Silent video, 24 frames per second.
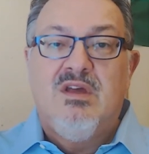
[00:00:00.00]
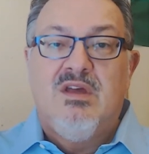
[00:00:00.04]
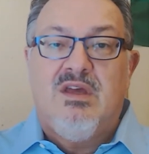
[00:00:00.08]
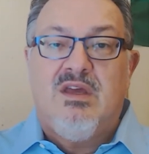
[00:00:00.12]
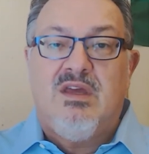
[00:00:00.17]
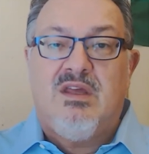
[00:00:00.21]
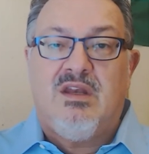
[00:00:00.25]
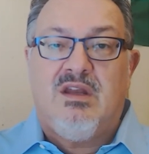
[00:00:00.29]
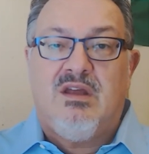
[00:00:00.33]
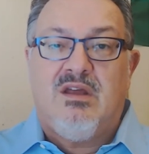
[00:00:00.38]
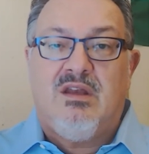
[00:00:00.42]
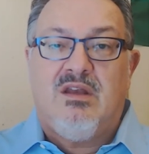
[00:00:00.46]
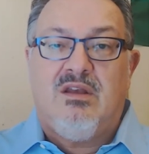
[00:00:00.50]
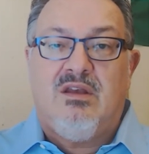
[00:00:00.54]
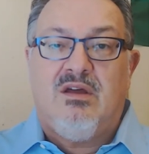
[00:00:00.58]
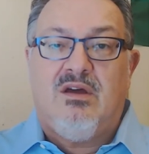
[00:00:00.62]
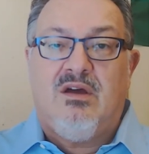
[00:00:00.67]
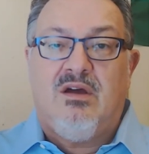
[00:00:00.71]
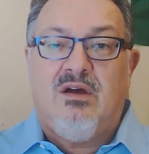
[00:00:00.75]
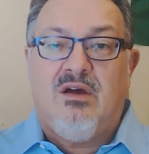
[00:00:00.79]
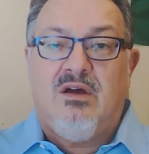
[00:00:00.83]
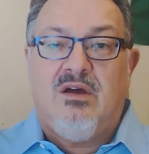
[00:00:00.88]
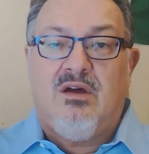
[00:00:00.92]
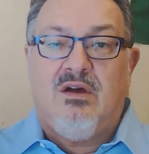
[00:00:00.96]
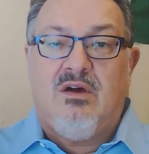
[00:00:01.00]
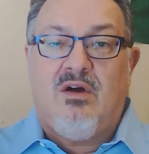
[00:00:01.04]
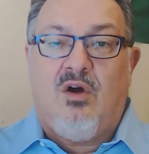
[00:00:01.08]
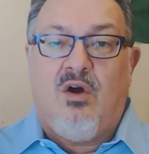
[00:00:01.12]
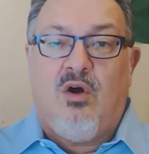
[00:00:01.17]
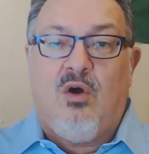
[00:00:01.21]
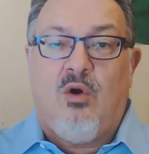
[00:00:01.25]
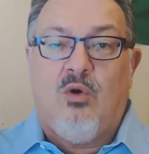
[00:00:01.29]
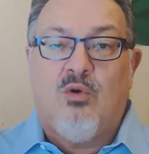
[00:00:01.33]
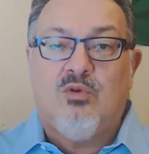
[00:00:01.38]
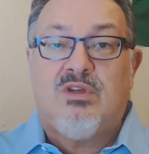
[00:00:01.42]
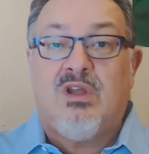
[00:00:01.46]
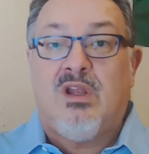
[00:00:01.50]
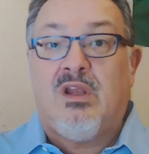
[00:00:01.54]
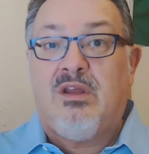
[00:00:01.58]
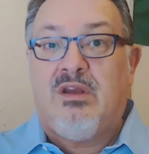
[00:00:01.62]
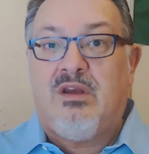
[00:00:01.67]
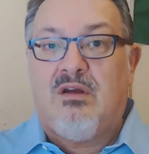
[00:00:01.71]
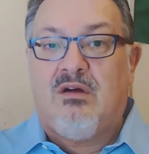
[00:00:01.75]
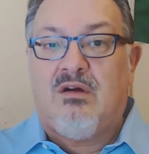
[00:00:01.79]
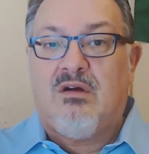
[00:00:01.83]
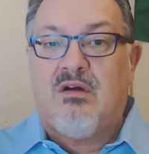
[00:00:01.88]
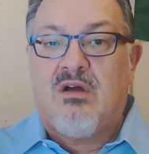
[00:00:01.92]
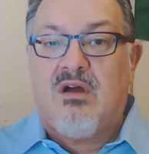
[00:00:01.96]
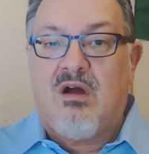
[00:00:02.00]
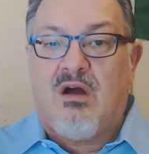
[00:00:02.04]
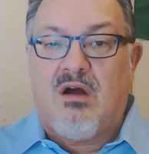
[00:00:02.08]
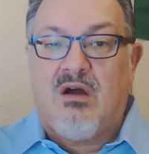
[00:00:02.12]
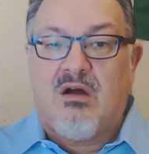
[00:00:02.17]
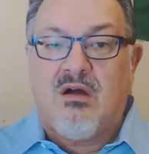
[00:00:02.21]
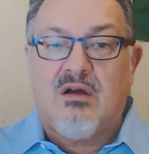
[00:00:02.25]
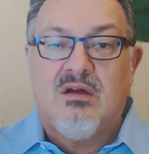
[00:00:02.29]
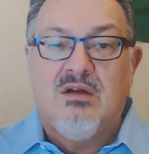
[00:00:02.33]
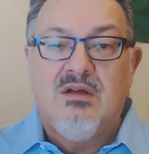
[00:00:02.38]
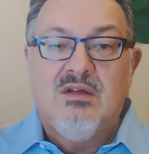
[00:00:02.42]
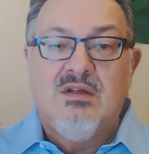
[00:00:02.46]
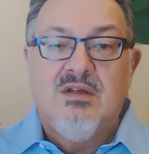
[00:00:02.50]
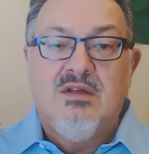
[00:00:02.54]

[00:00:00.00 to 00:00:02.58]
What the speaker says: in an hotel in Hong Kong.